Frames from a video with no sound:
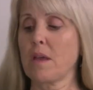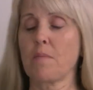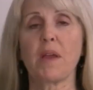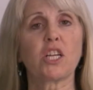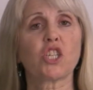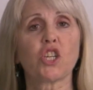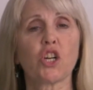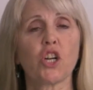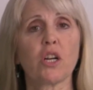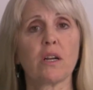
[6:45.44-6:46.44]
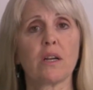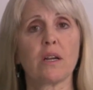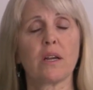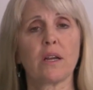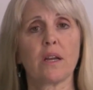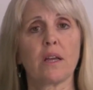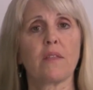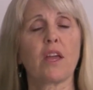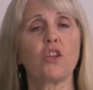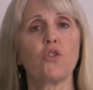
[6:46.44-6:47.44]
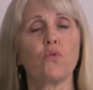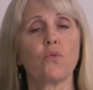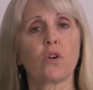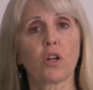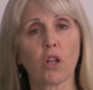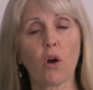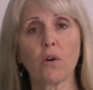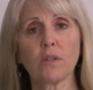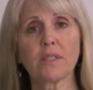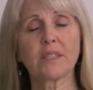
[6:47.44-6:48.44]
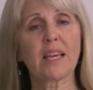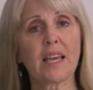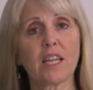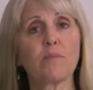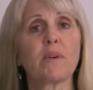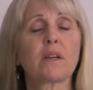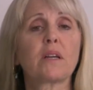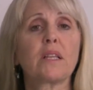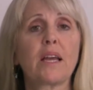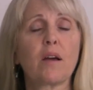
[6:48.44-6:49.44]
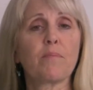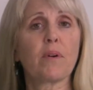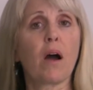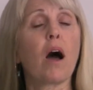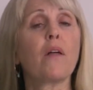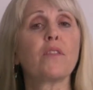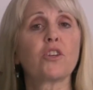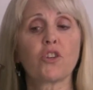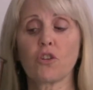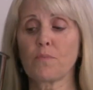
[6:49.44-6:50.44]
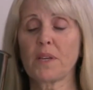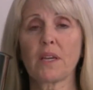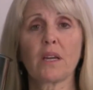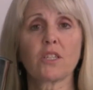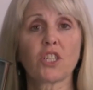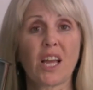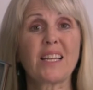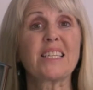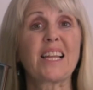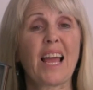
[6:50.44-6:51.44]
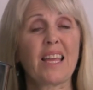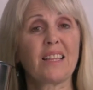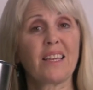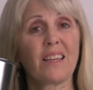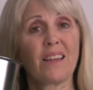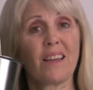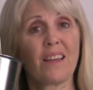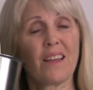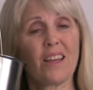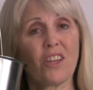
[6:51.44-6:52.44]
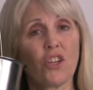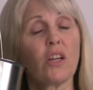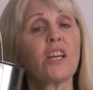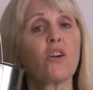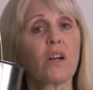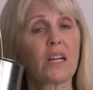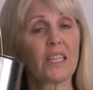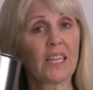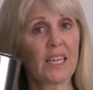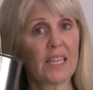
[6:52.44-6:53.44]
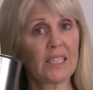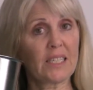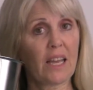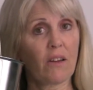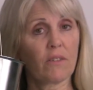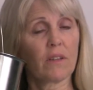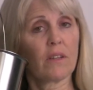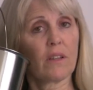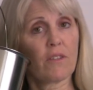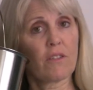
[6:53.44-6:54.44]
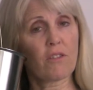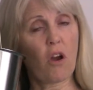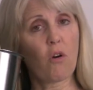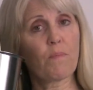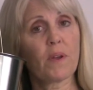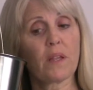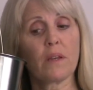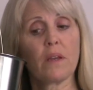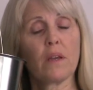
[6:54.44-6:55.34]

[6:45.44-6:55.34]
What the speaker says: make sure that you close the enema clamp on the tubing shut tightly. You'll hear a clicking sound. This is open